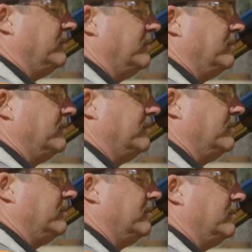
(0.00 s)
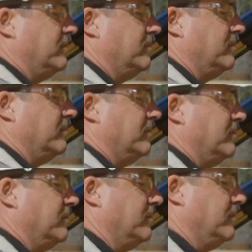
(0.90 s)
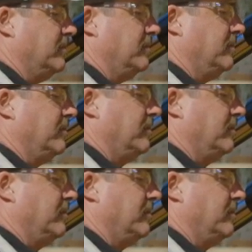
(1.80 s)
[no speech]